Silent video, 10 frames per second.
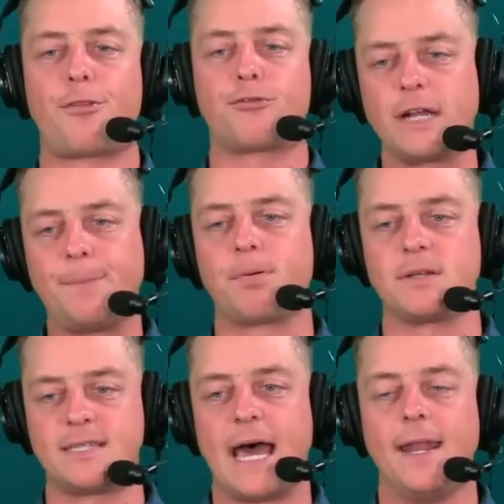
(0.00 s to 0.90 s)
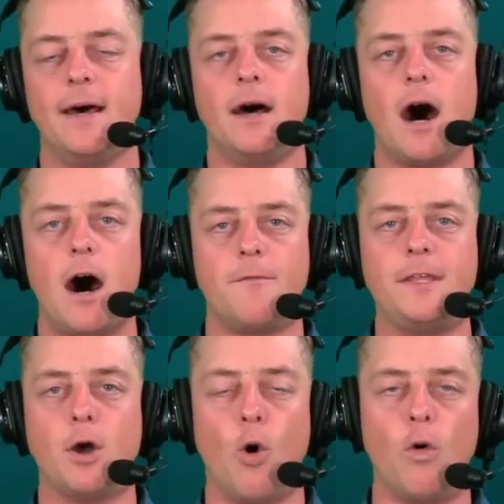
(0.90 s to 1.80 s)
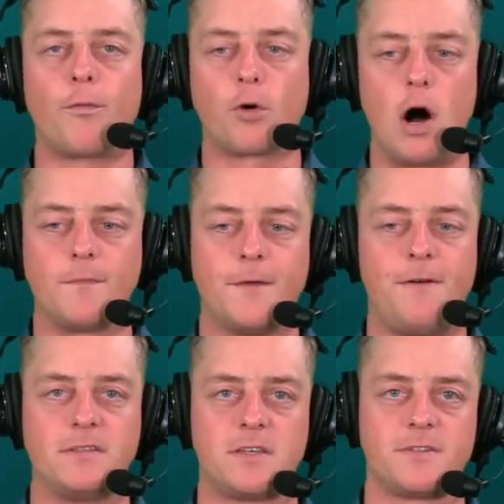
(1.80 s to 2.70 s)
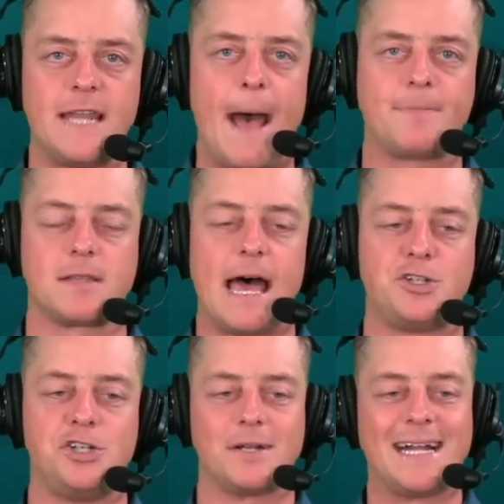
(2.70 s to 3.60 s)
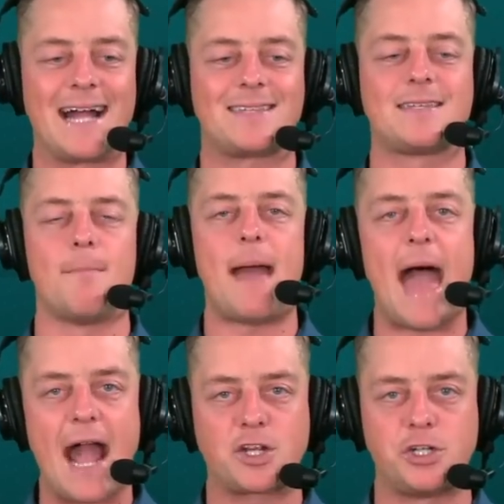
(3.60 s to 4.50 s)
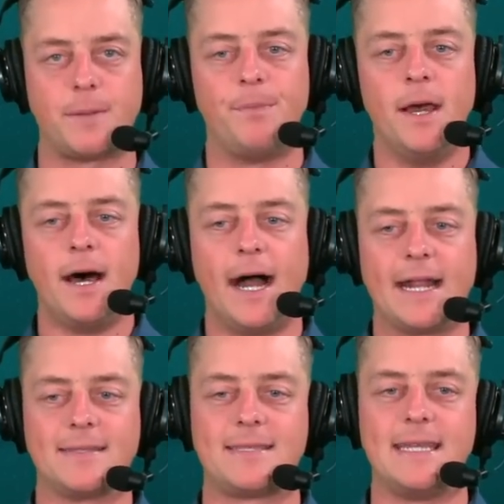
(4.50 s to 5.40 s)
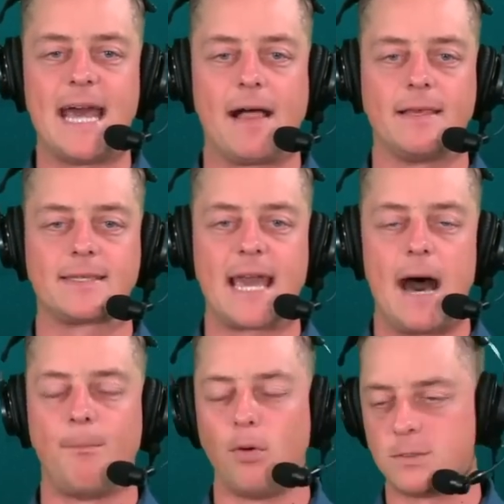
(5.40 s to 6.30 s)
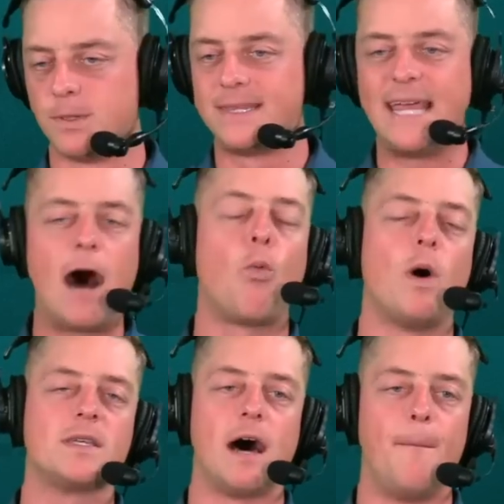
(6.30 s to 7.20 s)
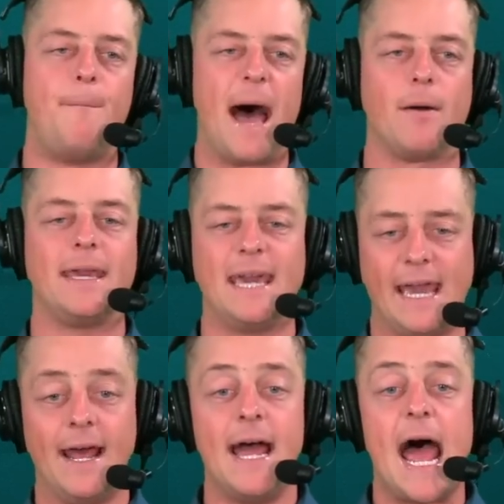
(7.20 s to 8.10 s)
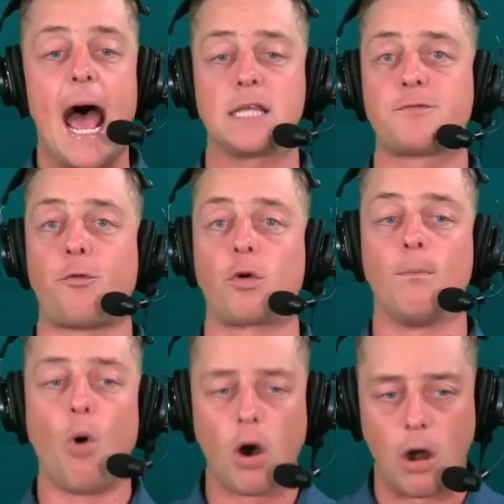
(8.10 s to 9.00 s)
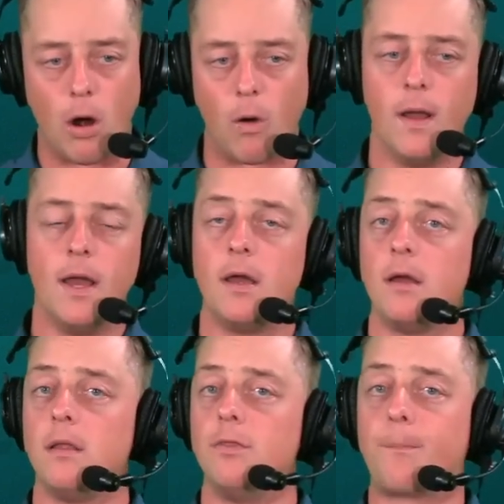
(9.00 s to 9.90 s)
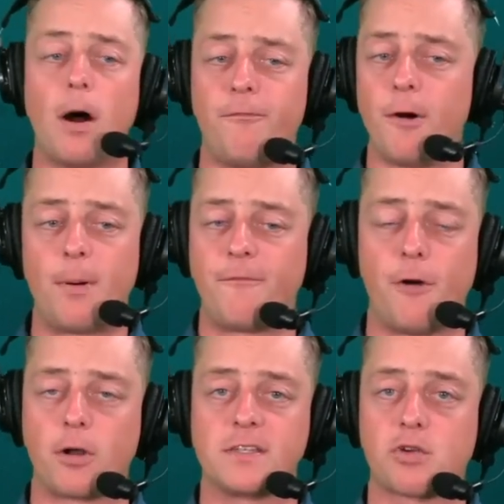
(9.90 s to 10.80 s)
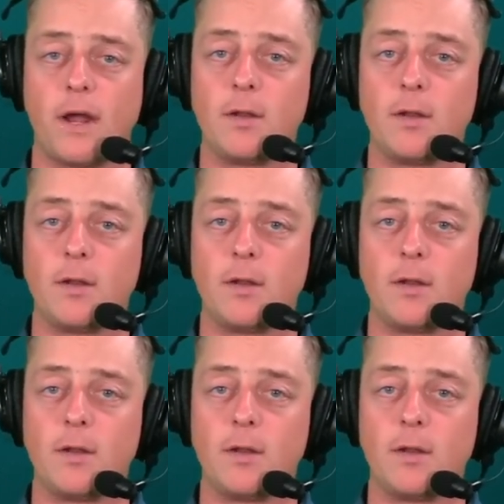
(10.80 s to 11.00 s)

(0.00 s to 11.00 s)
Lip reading: 3% of the overall defensive snaps last year. He got some action against the Dallas Cowboys, but that was about it. As for Morrow, the Pro Football Focus grade